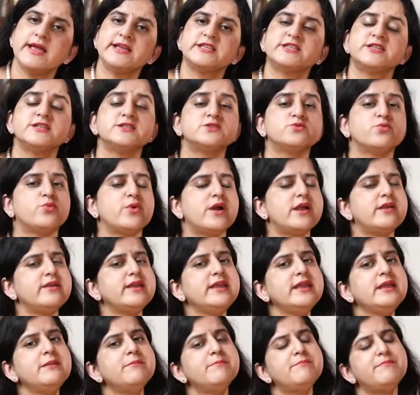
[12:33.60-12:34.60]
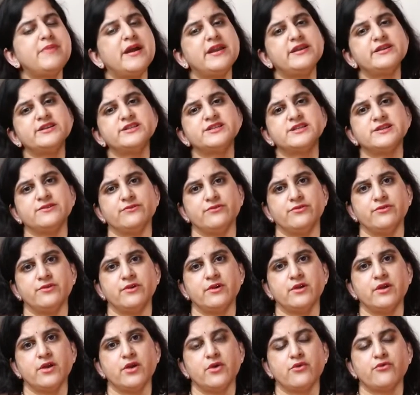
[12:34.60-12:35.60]
It is very imperative
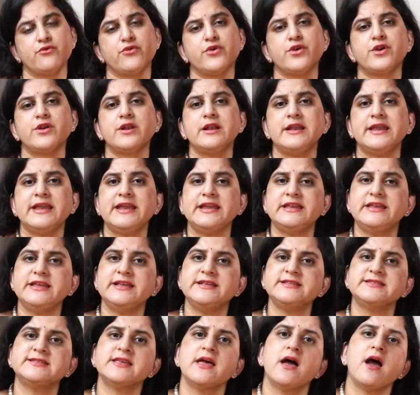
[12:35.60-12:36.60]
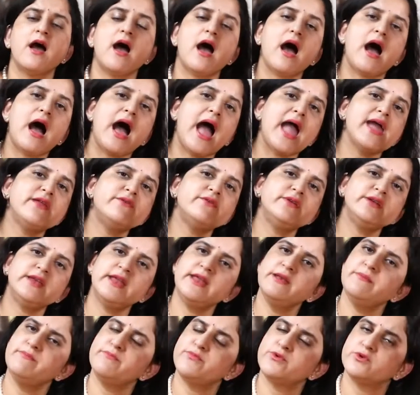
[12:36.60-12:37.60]
for a lady's iron
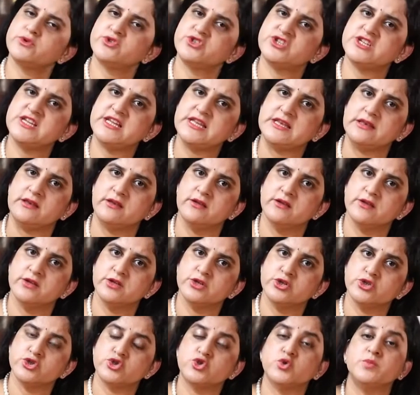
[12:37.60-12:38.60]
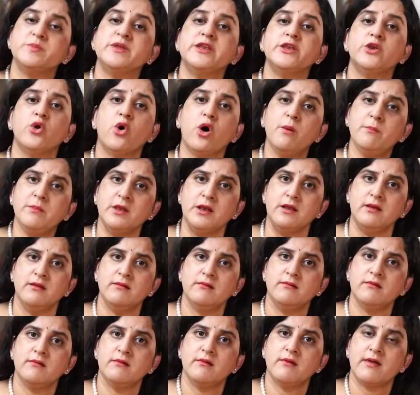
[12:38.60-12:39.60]
and protein to be normal,
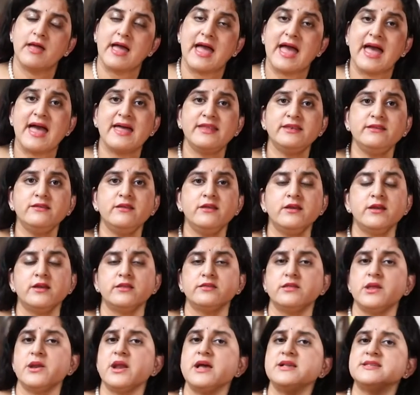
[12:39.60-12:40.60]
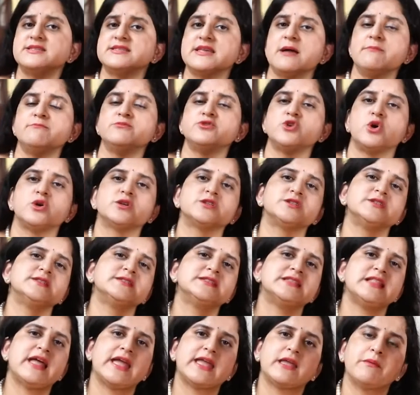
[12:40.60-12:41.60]
and there are some
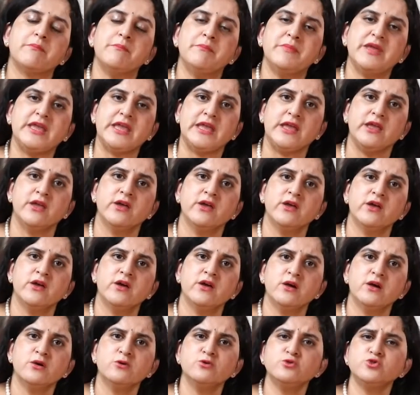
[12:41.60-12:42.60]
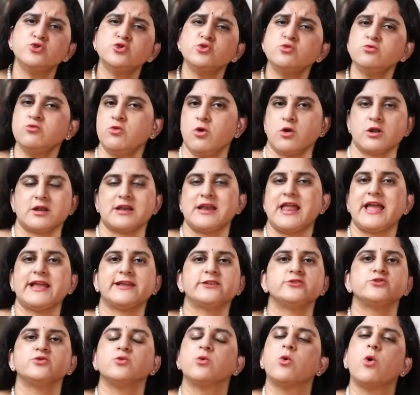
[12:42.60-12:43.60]
doctors like me who do not
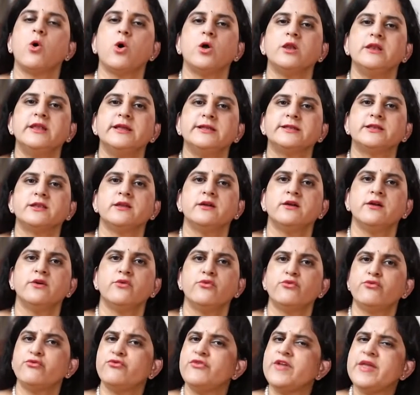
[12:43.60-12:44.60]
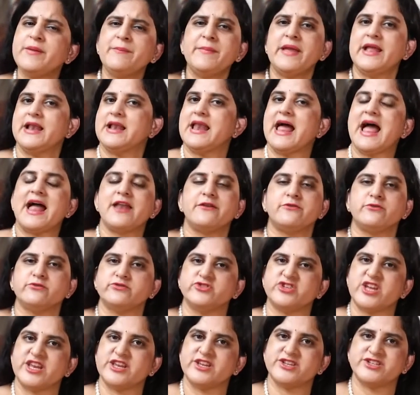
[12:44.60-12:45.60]
like to call it female
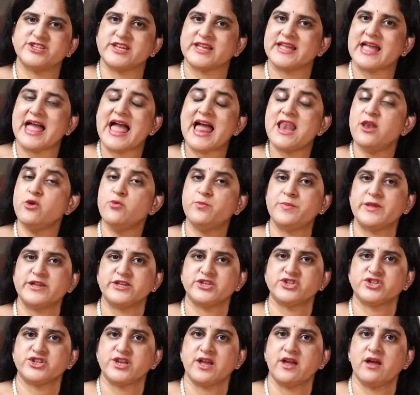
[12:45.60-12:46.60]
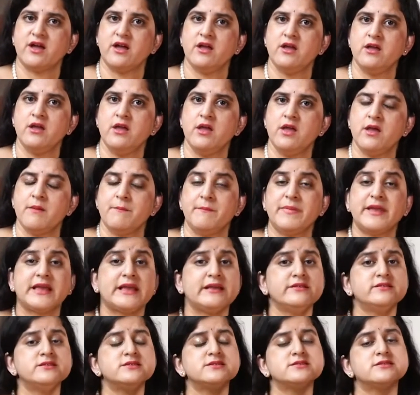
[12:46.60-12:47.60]
androgenetic alopecia
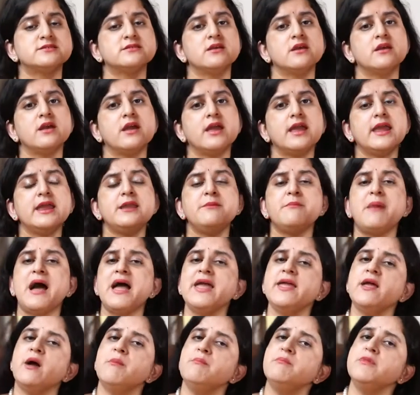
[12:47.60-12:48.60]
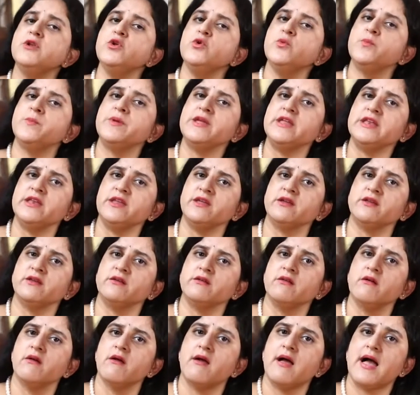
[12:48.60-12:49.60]
because, in my humble
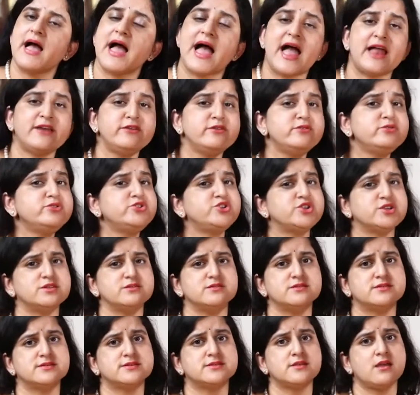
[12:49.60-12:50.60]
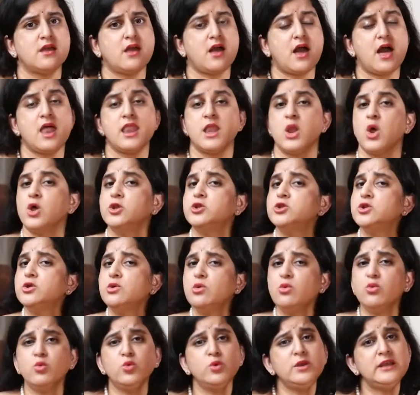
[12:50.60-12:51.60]
opinion, androgens are not
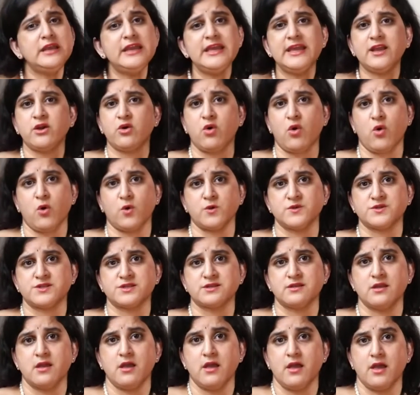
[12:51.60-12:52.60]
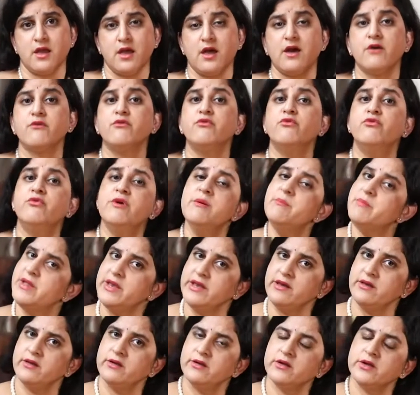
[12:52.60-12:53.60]
the only cause a
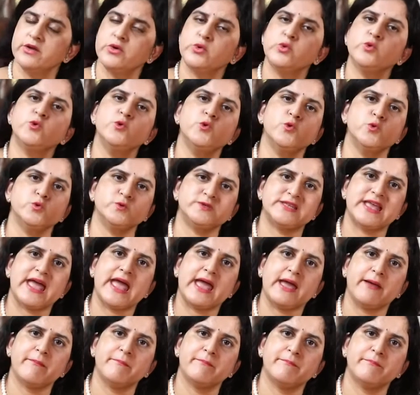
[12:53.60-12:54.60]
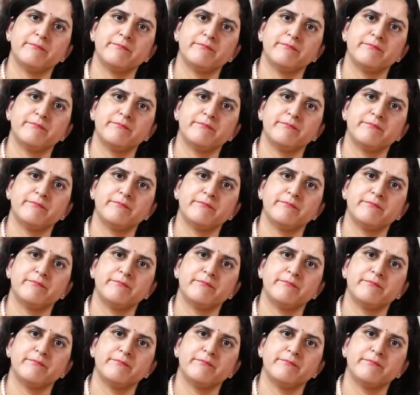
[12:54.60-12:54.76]
woman could lose hair.